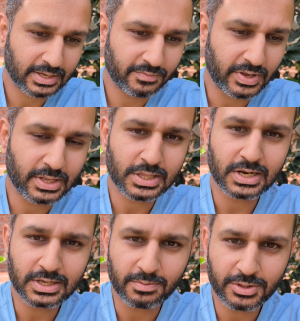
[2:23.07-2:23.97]
when the
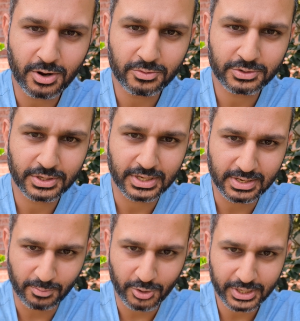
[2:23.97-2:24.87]
sun comes out in
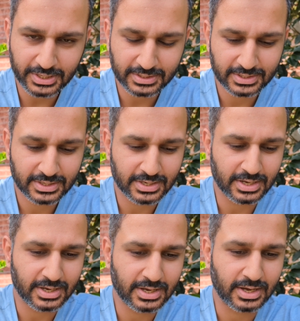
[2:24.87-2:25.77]
the morning,
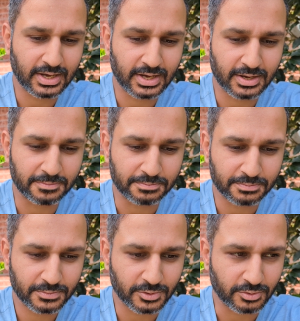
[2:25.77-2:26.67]

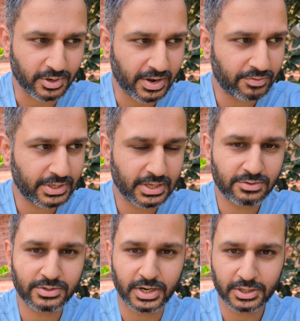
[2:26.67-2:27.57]
everything
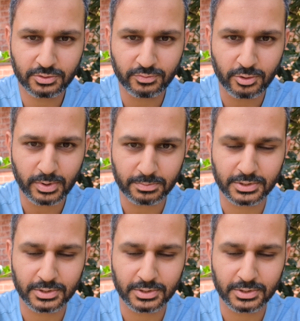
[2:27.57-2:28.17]
is starting to warm up.